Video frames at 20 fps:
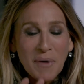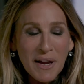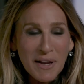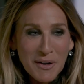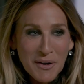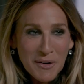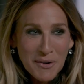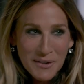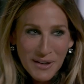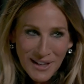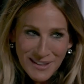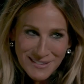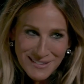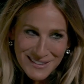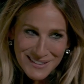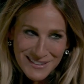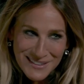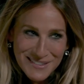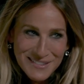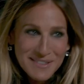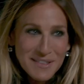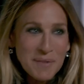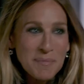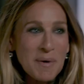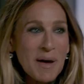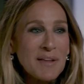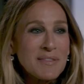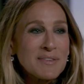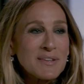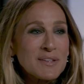my own ideas
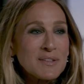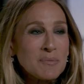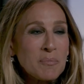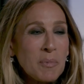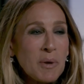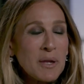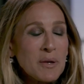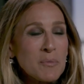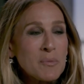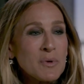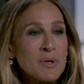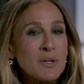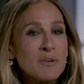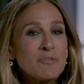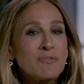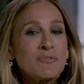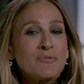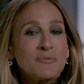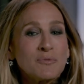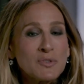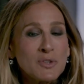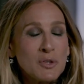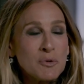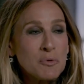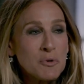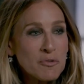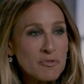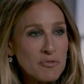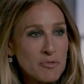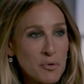about this, but if you
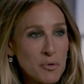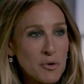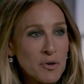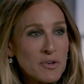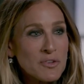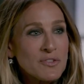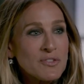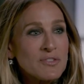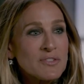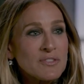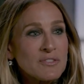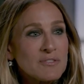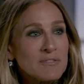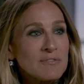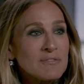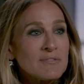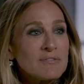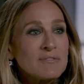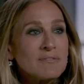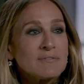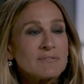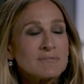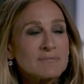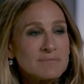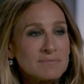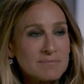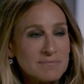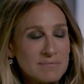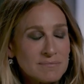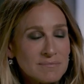were forced
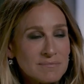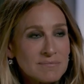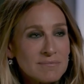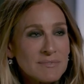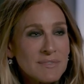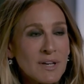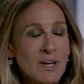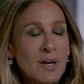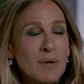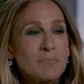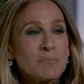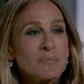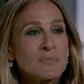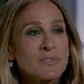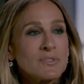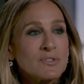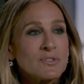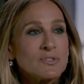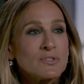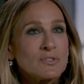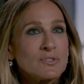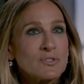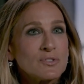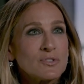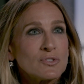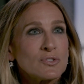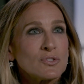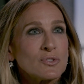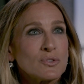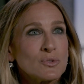um,
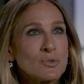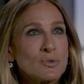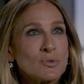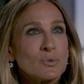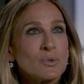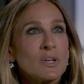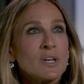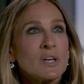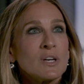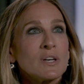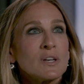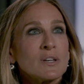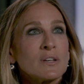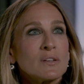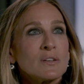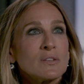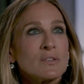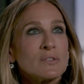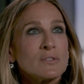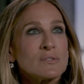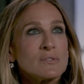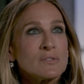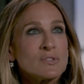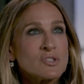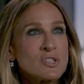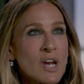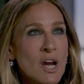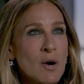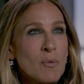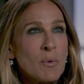to
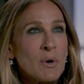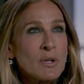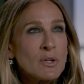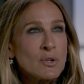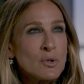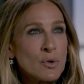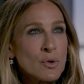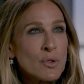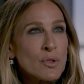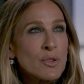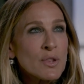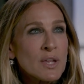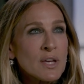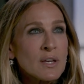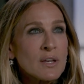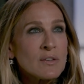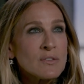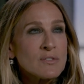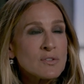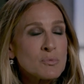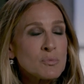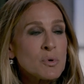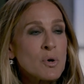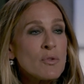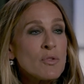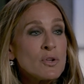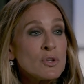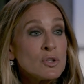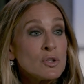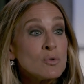share what you think is the
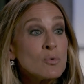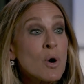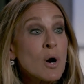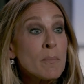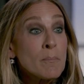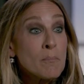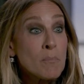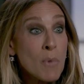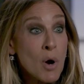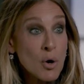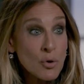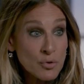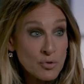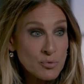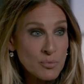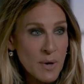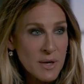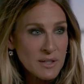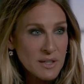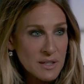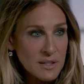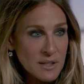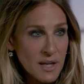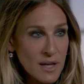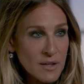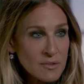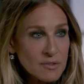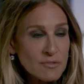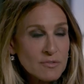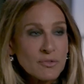role that you are most
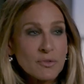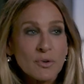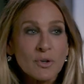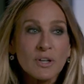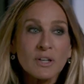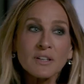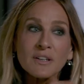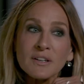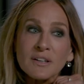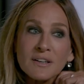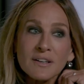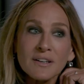recognized for.